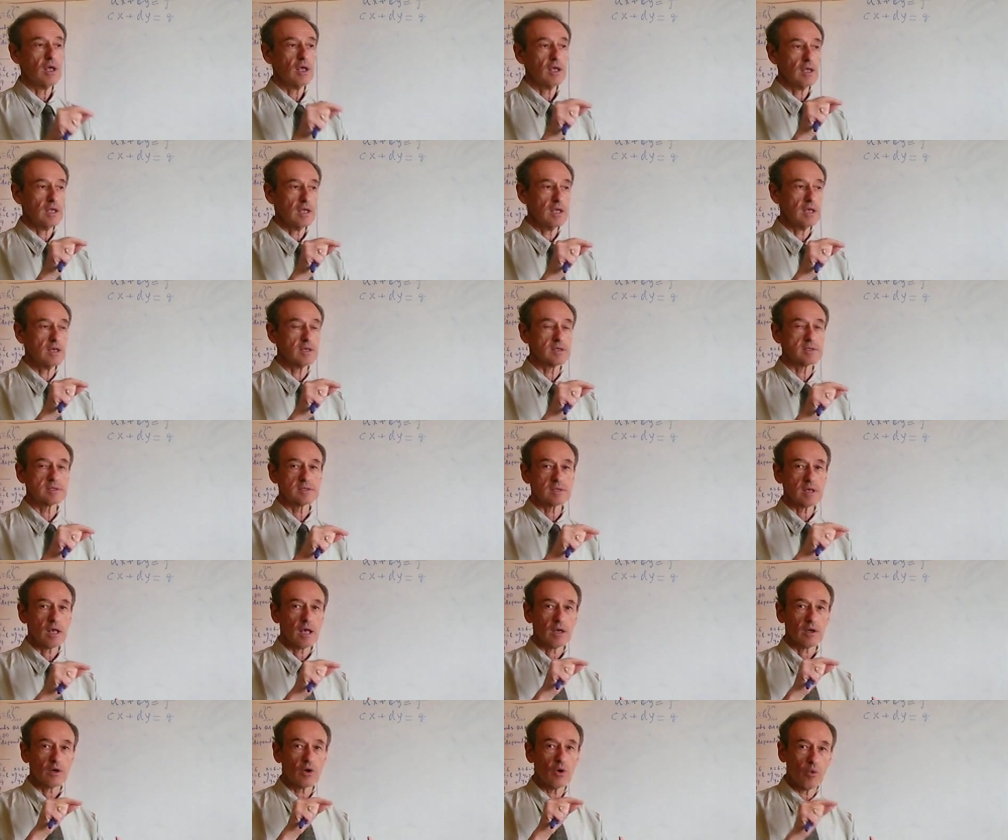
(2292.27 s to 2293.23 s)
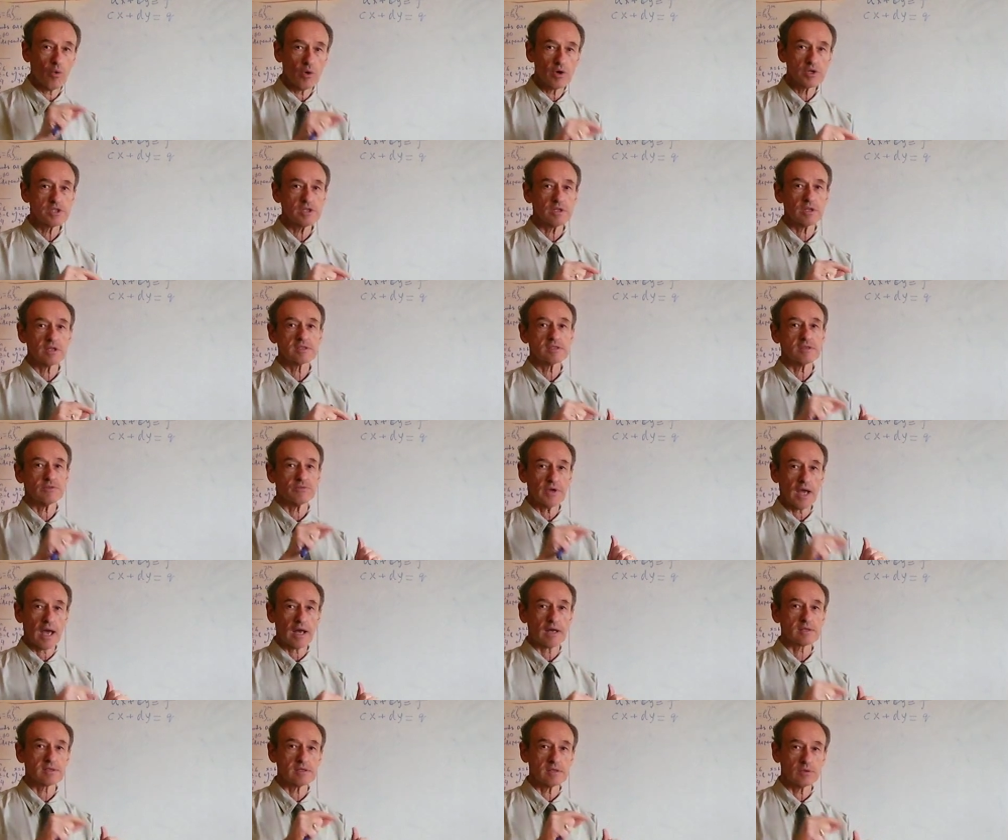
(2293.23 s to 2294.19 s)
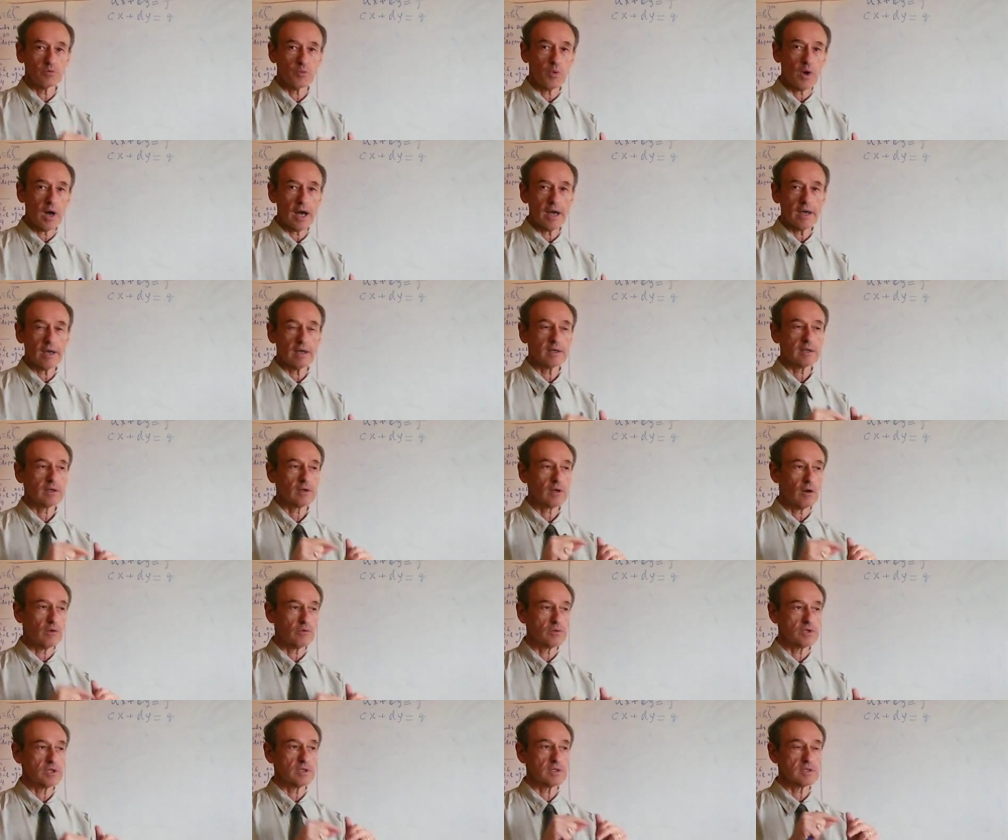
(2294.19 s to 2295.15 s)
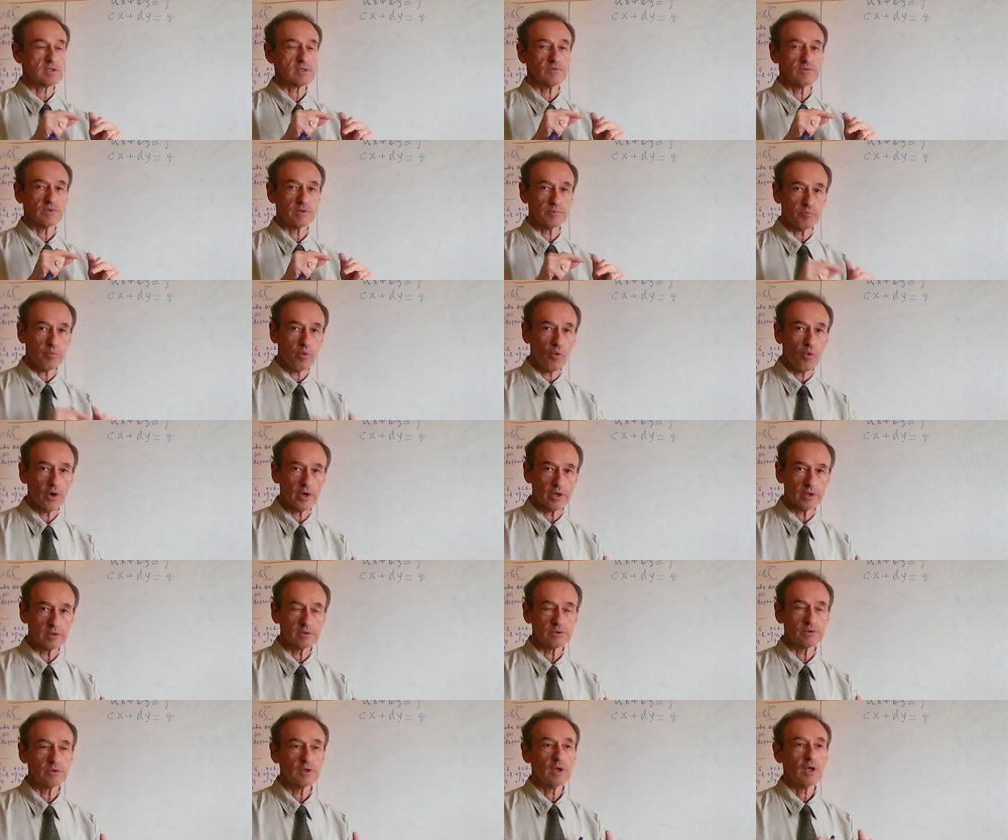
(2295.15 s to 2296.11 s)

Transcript: is coordinates of x and y, coordinates of the point,